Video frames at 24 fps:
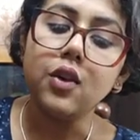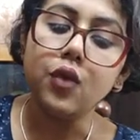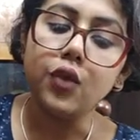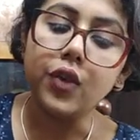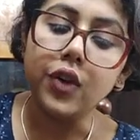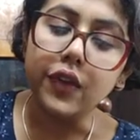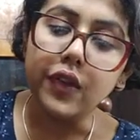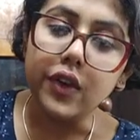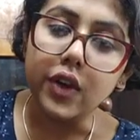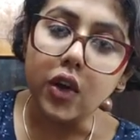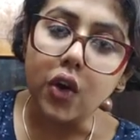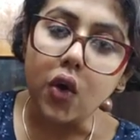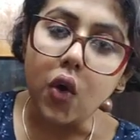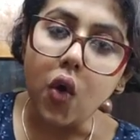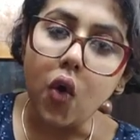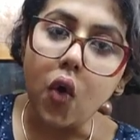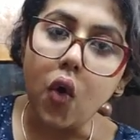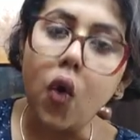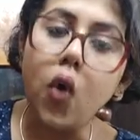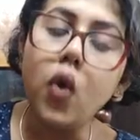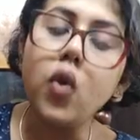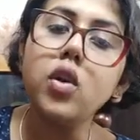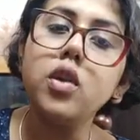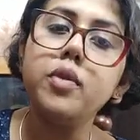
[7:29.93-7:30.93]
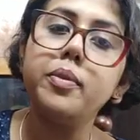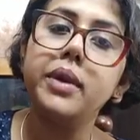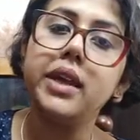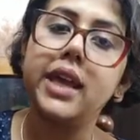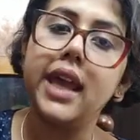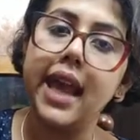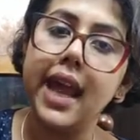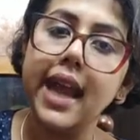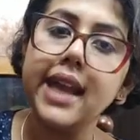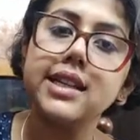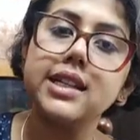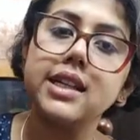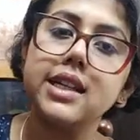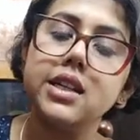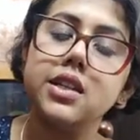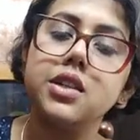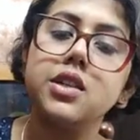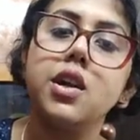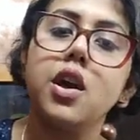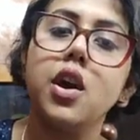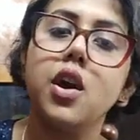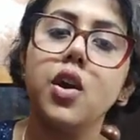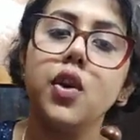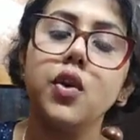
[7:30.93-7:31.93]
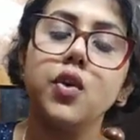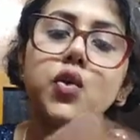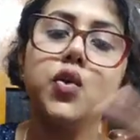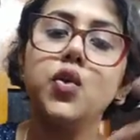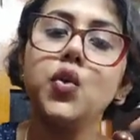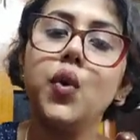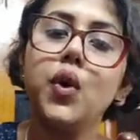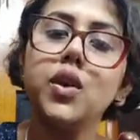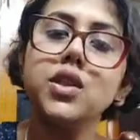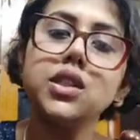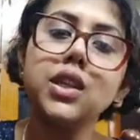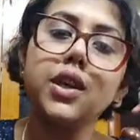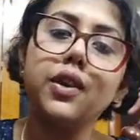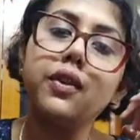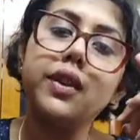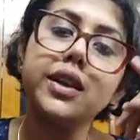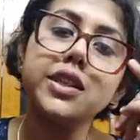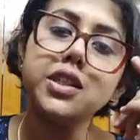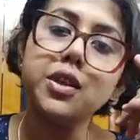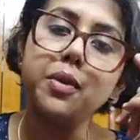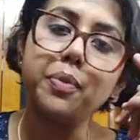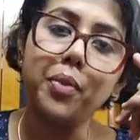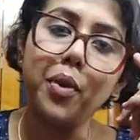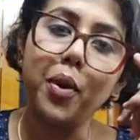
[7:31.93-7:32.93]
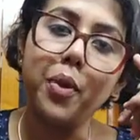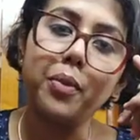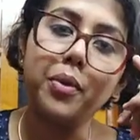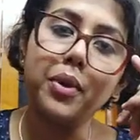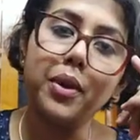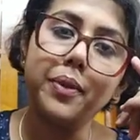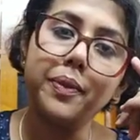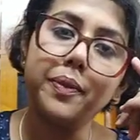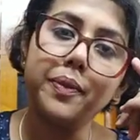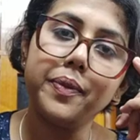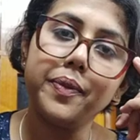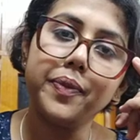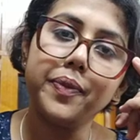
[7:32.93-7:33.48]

we will all be headed towards a greater problem.